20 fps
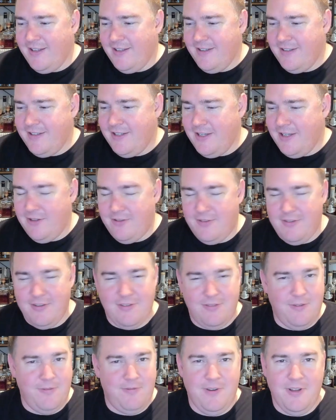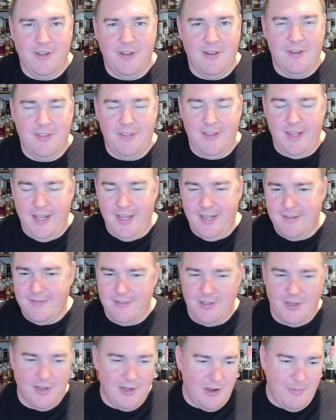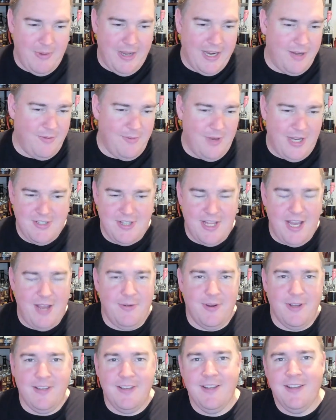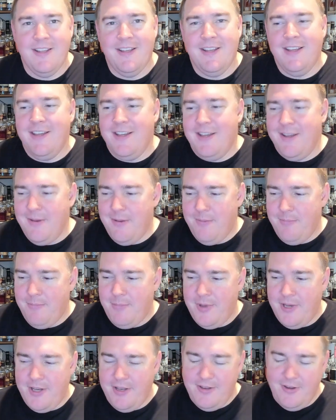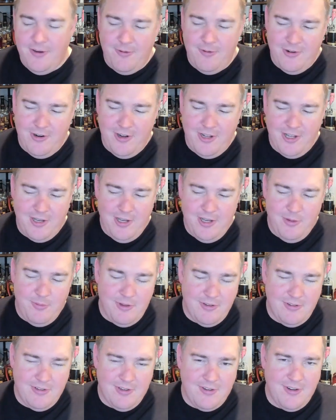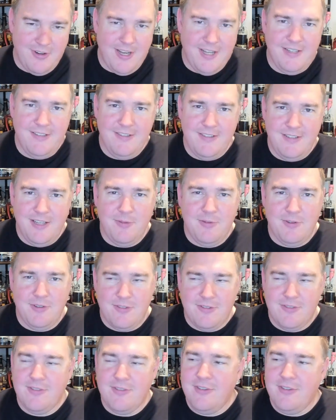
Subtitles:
It's a fun little thing. You can go back and watch that one. But overall, it wasn't great. It was